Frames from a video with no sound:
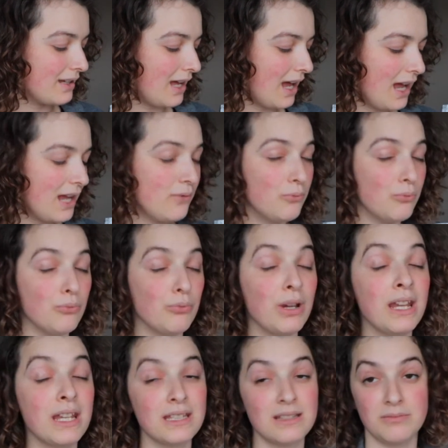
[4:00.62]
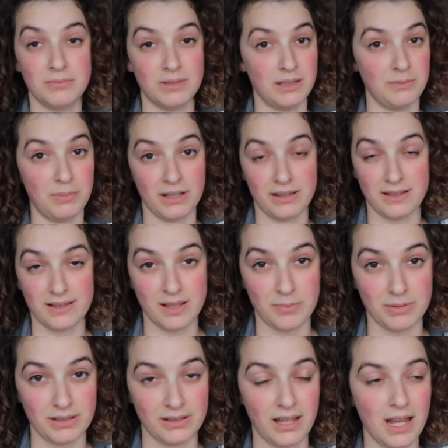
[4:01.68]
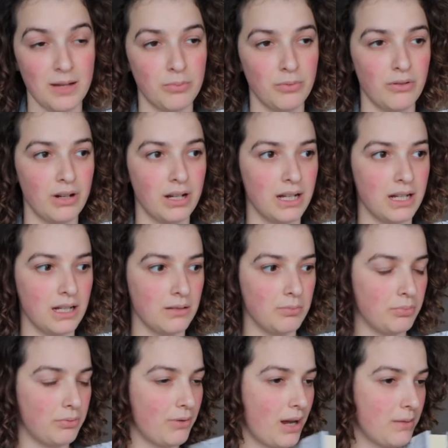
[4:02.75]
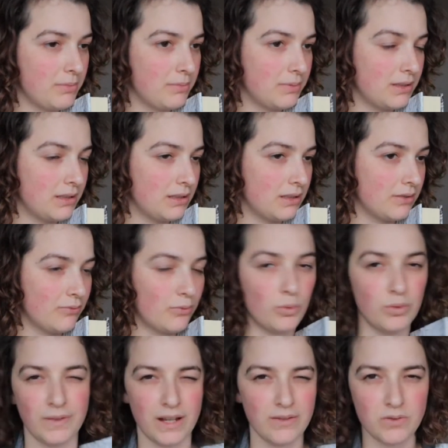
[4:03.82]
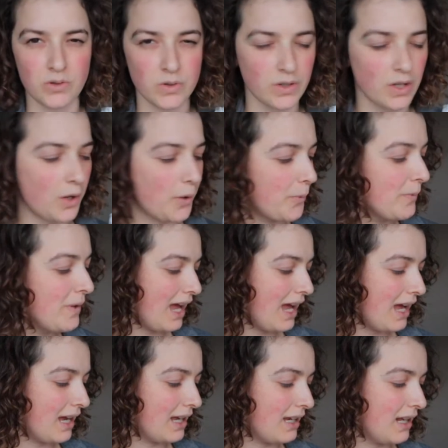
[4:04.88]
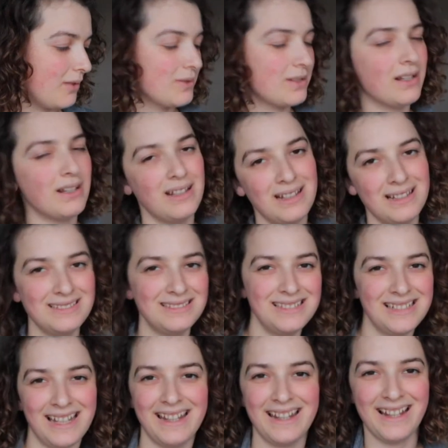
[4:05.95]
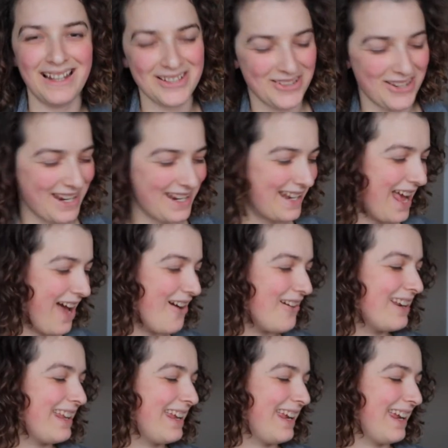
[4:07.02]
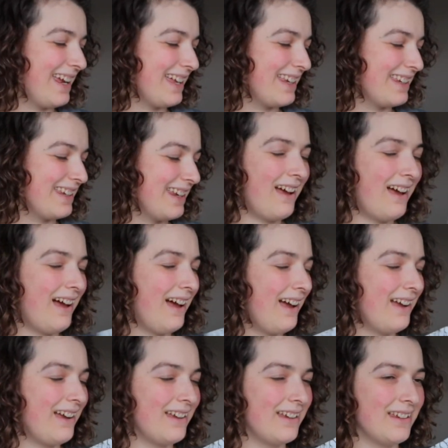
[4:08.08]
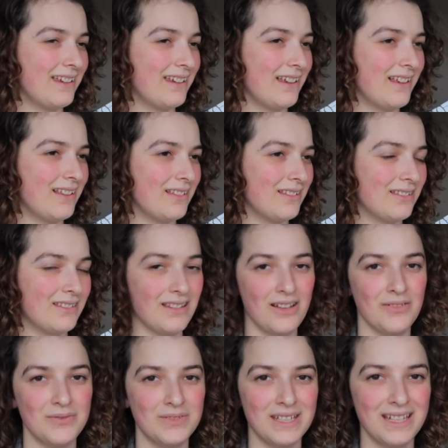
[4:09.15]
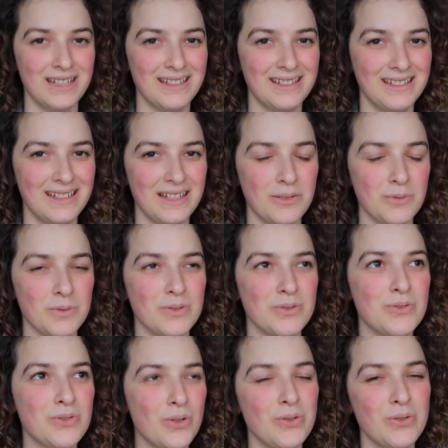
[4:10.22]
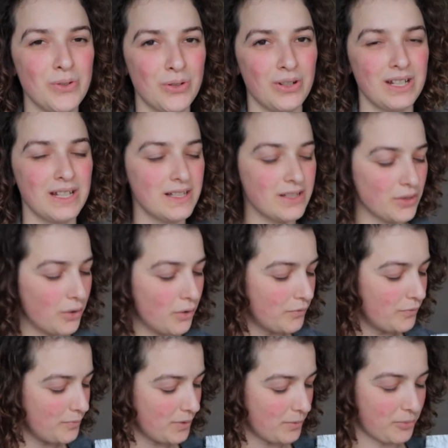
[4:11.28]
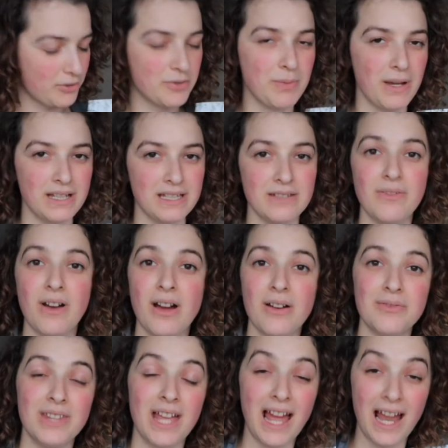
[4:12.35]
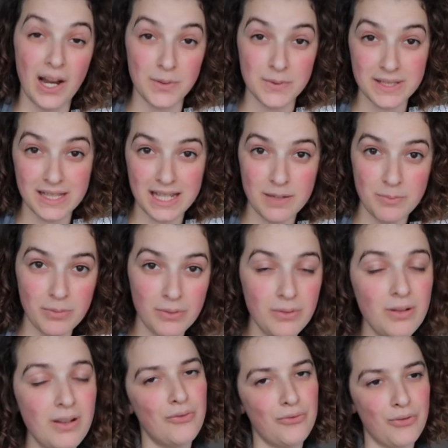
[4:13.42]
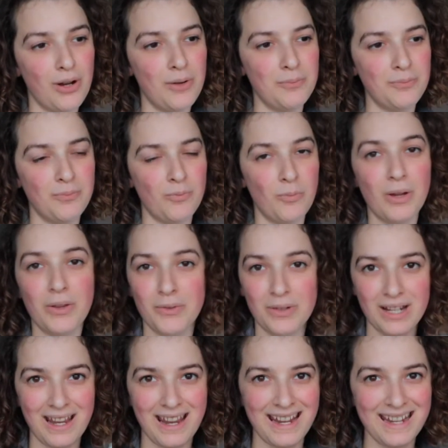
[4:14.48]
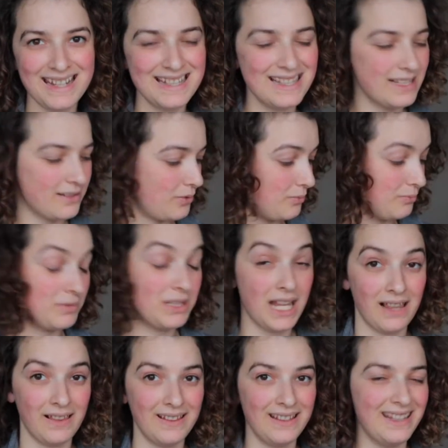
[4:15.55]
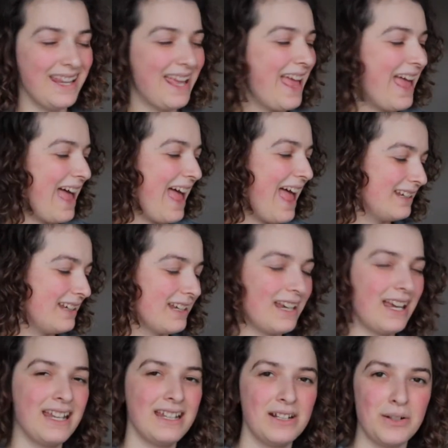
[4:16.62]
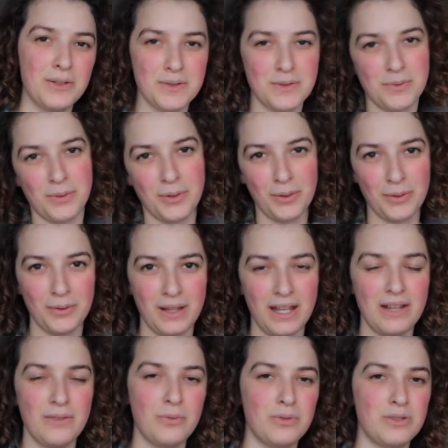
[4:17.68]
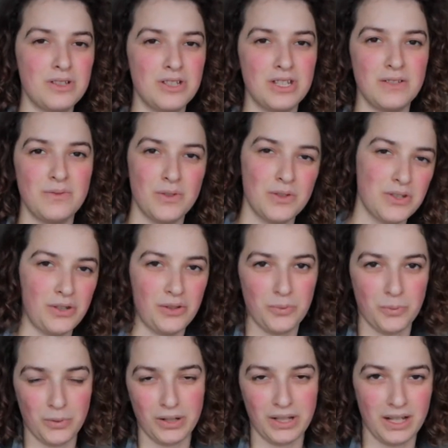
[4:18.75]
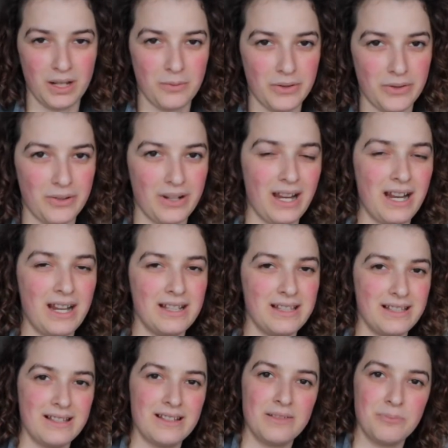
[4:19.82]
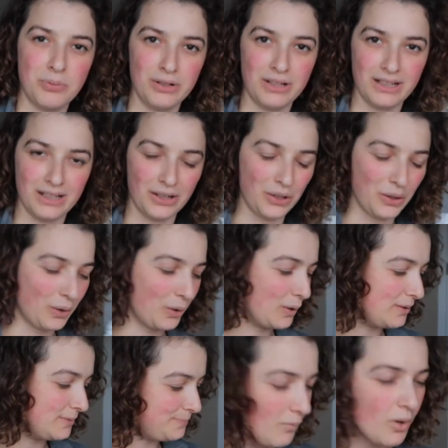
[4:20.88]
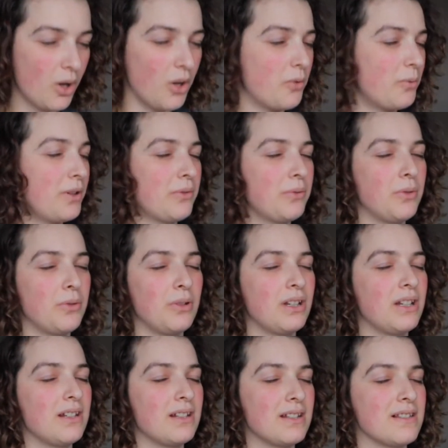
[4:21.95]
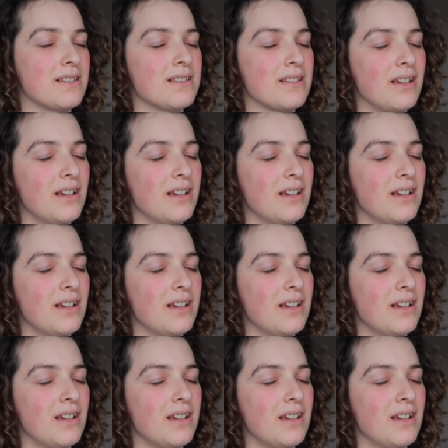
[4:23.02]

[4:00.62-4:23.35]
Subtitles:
I randomly picked this up at the library probably 4 or 5 years ago, and I was like, okay, I'll try it out, and I loved it. It was so good. It's told from the perspective of the housekeeper from Wuthering Heights, Nellie. It kind of goes through her life when she first started working at Wuthering Heights as a pretty young girl all the way through, and it is